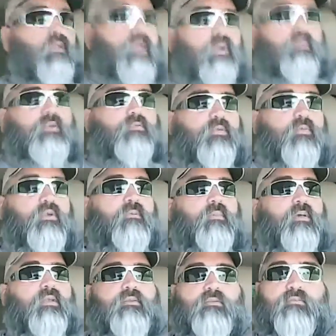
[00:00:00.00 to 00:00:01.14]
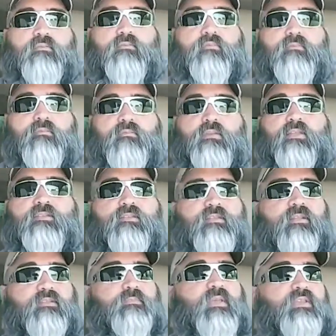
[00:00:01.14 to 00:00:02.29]
I don't have to worry about it.
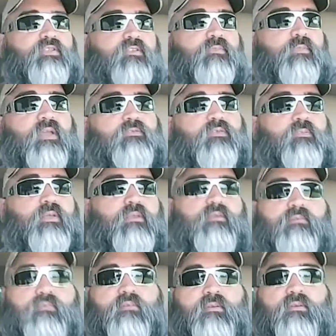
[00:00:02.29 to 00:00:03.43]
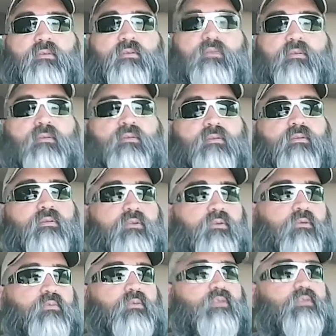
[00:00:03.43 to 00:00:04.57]
That's peace of mind for me. You
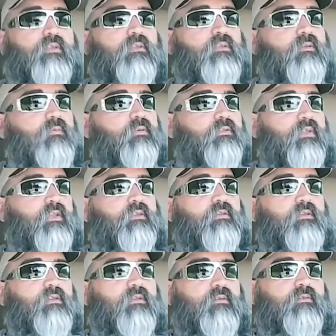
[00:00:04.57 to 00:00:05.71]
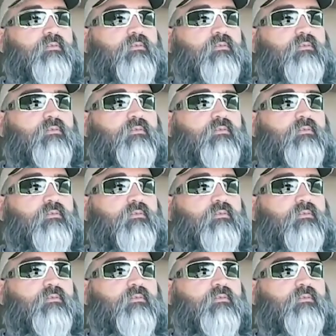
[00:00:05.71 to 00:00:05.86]
know, it was like a